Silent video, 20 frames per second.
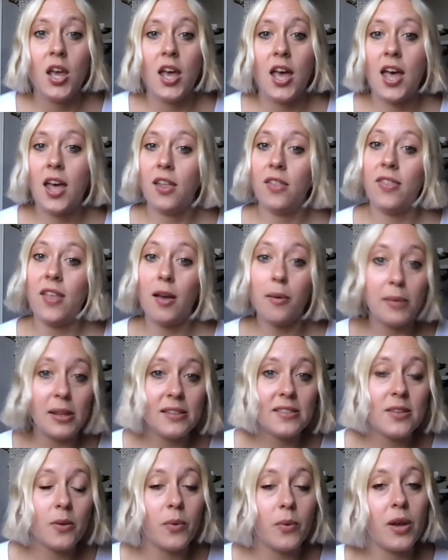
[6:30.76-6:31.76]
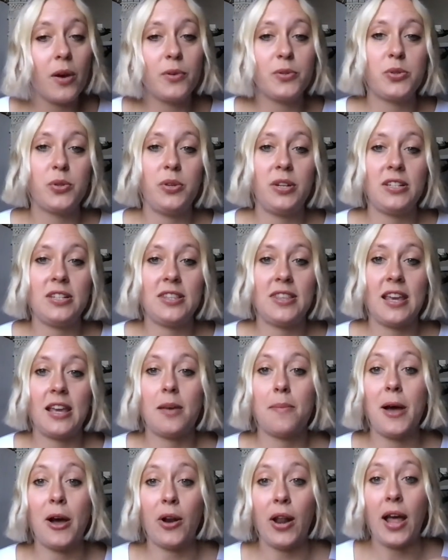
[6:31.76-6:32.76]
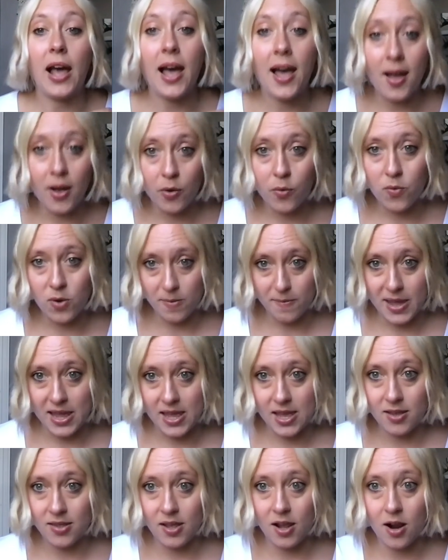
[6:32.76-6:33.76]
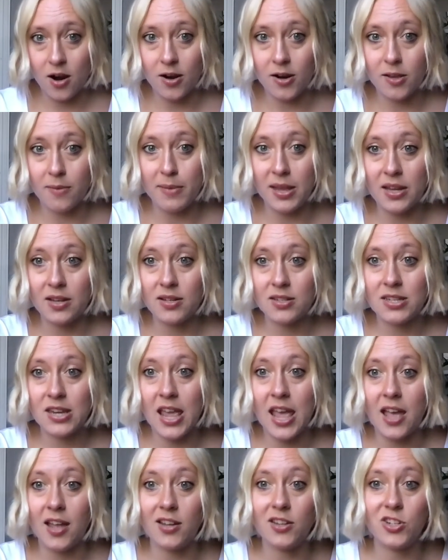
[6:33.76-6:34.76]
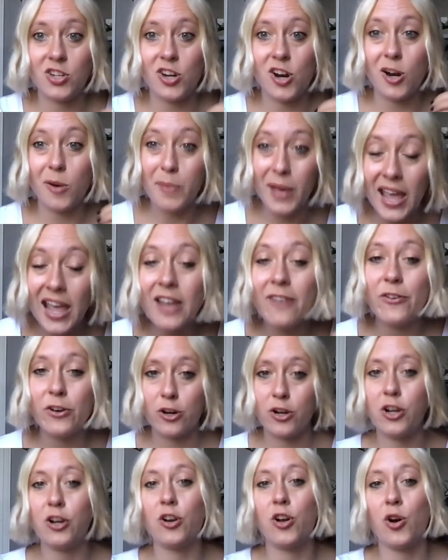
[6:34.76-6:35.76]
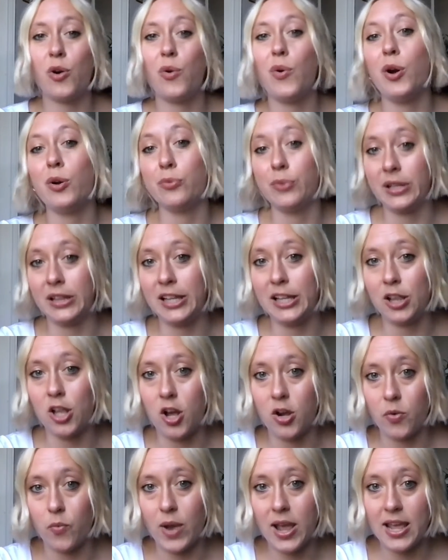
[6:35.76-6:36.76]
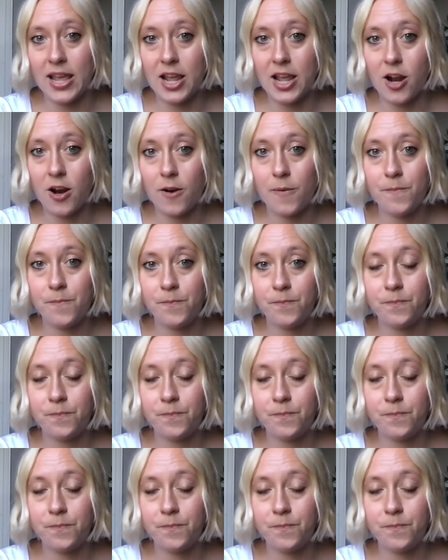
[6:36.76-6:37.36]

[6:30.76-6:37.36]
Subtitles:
And that means that we also need to think about how we're making the argument. And our behavior can go a really long way here.